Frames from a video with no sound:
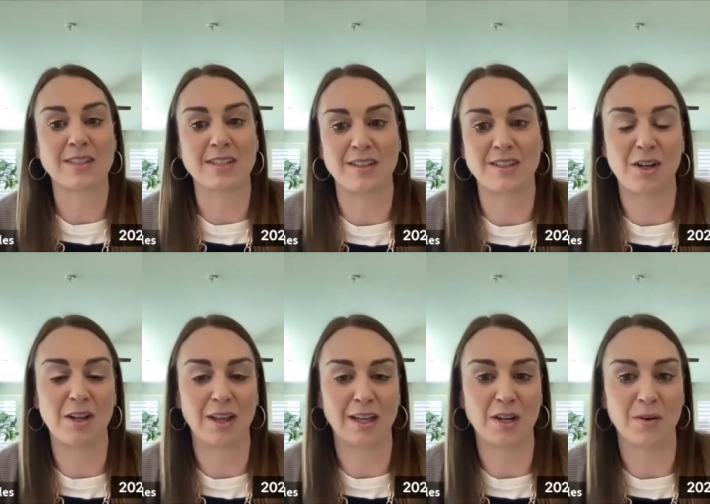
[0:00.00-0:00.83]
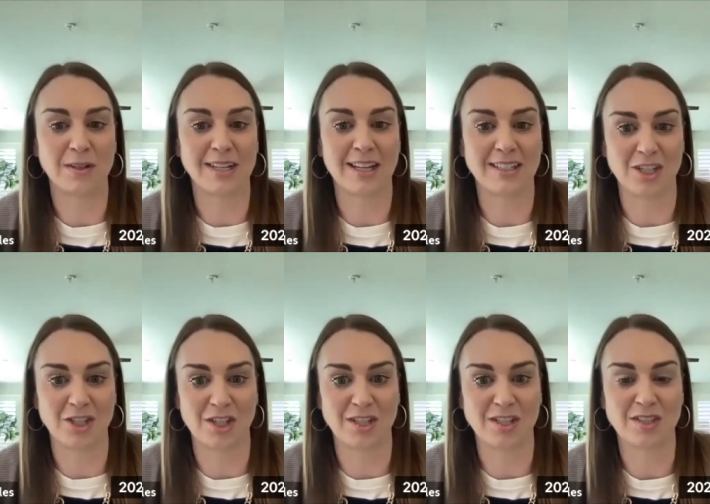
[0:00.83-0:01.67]
us on this call, I know are
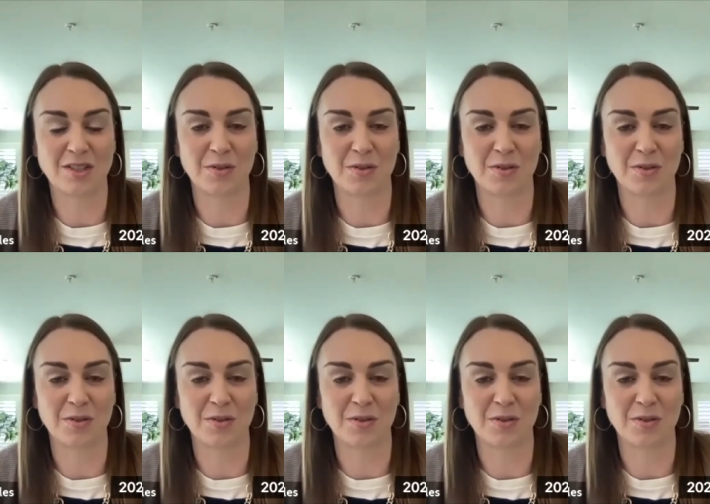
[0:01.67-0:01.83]
dietitians